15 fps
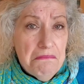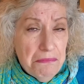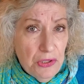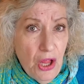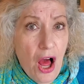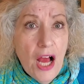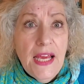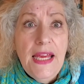
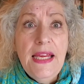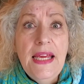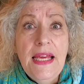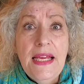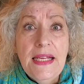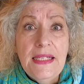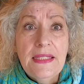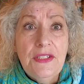blogging
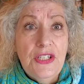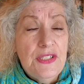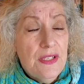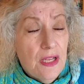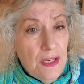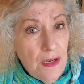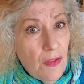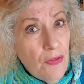is
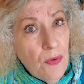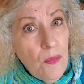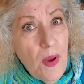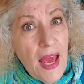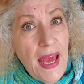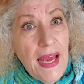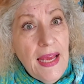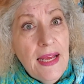just another
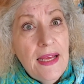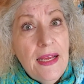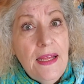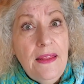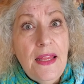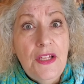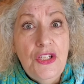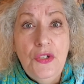way
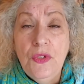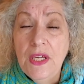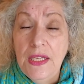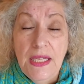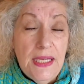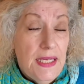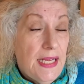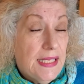that you
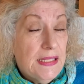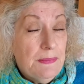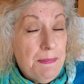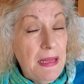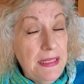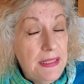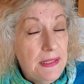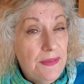can
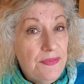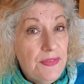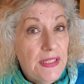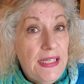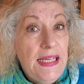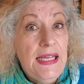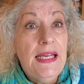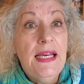
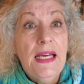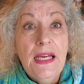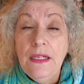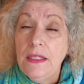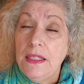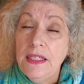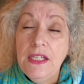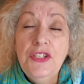inexpensively
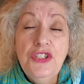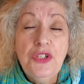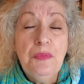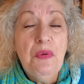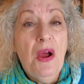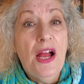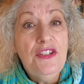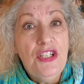get your
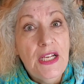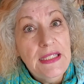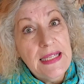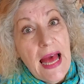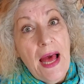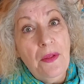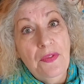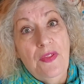projects
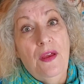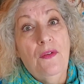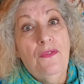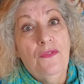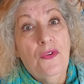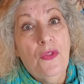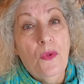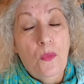out there
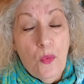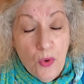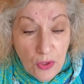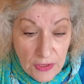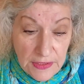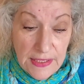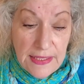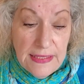for the
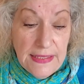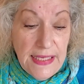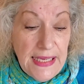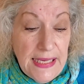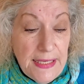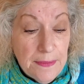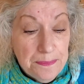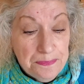world to
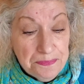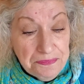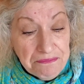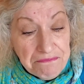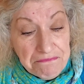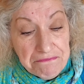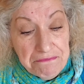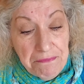see.
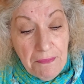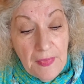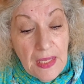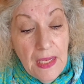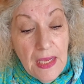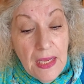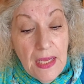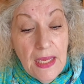
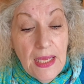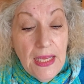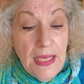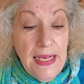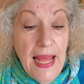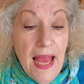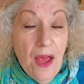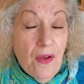
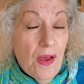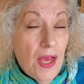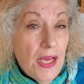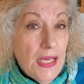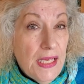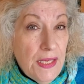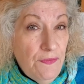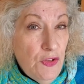Now,
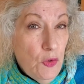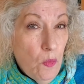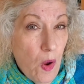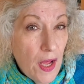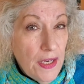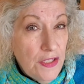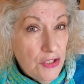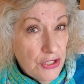if you
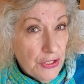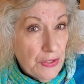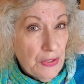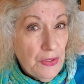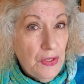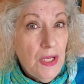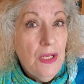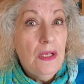want to
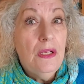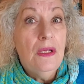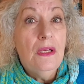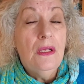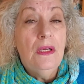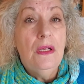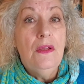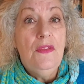turn
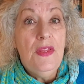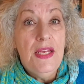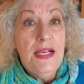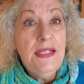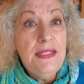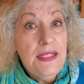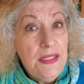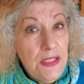
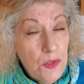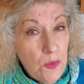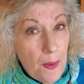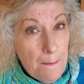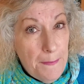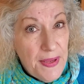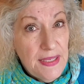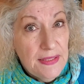this into a
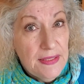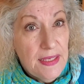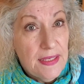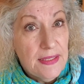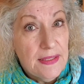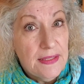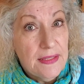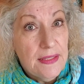
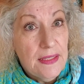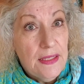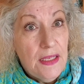business,